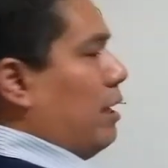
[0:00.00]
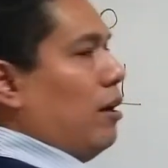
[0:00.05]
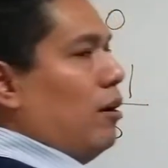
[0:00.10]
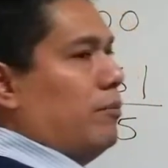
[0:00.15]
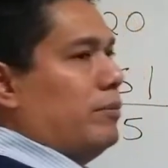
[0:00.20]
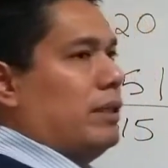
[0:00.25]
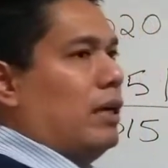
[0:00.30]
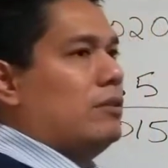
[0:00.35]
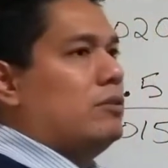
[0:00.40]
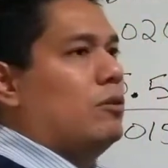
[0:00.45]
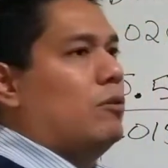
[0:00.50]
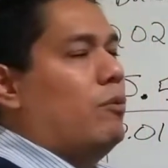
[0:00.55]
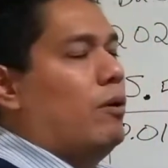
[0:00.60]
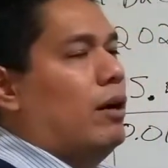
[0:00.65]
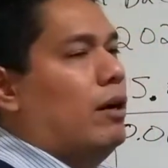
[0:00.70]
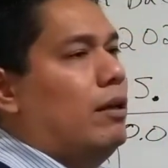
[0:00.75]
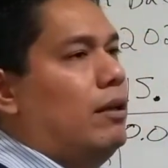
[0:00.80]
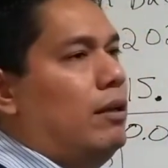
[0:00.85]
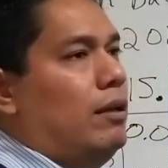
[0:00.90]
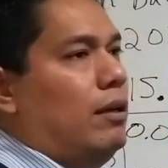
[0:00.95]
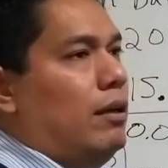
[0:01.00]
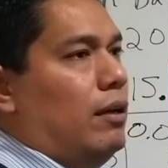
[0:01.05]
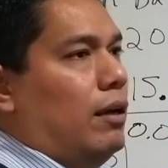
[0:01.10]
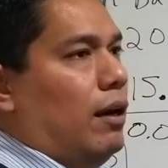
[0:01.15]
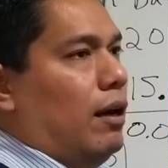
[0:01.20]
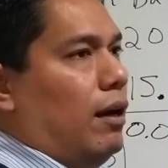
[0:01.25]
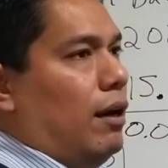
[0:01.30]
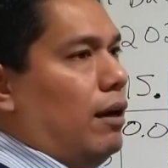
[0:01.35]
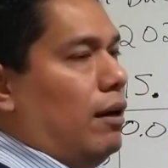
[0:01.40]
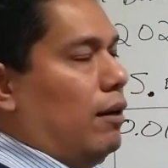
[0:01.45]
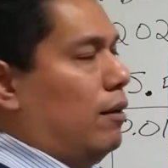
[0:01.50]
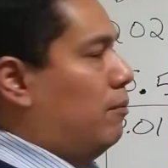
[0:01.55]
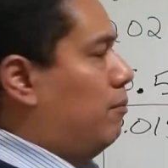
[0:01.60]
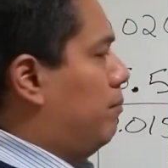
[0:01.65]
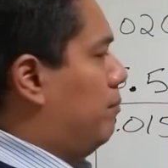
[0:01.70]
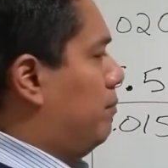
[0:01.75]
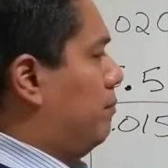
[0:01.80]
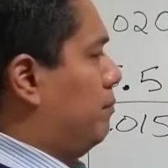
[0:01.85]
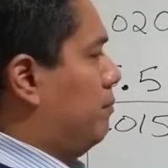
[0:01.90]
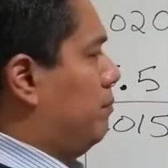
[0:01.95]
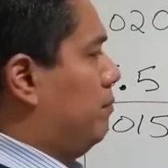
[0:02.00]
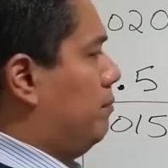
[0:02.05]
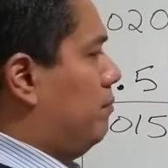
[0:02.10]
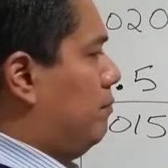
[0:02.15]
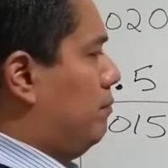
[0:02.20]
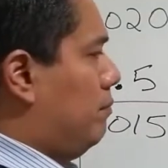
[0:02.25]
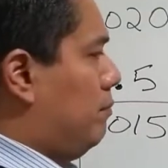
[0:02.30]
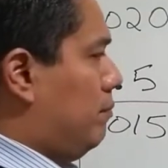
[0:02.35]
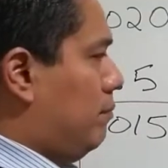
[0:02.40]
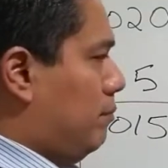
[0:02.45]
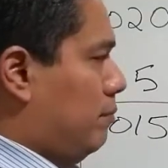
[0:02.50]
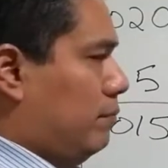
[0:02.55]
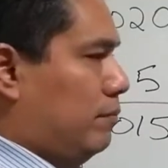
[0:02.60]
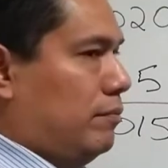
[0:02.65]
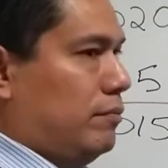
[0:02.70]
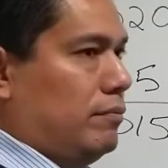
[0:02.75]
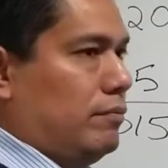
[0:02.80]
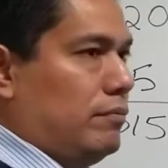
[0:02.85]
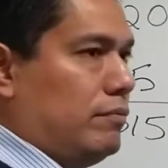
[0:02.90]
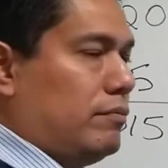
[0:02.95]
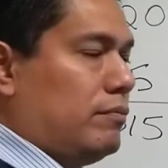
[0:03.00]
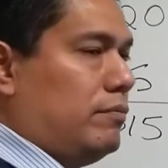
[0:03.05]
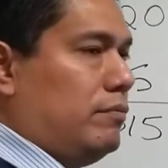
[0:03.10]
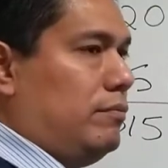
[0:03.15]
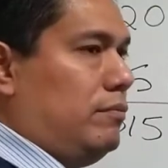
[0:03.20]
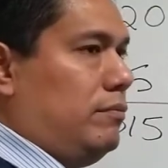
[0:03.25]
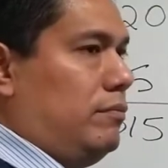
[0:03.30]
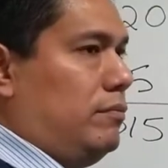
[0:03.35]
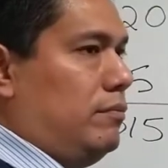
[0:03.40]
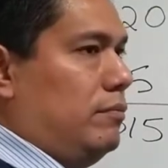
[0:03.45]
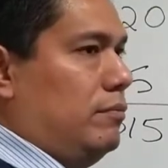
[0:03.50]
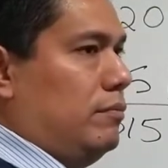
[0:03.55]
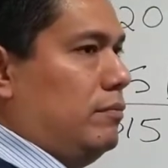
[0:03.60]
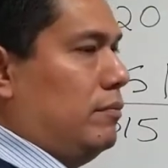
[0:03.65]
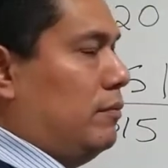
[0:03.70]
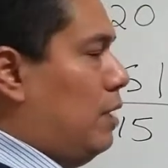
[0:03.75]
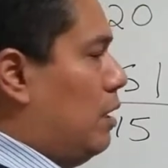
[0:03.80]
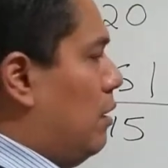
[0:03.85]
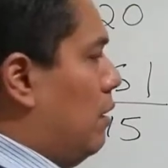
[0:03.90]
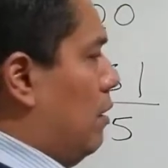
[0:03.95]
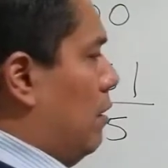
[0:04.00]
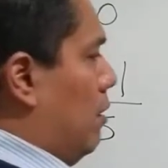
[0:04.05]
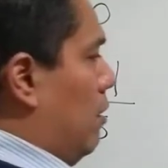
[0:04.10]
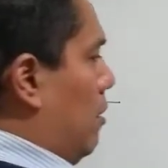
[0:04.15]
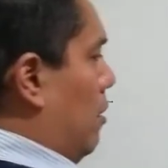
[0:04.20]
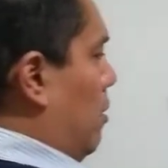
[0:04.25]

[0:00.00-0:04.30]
comes out to what um 12 times 40 we should know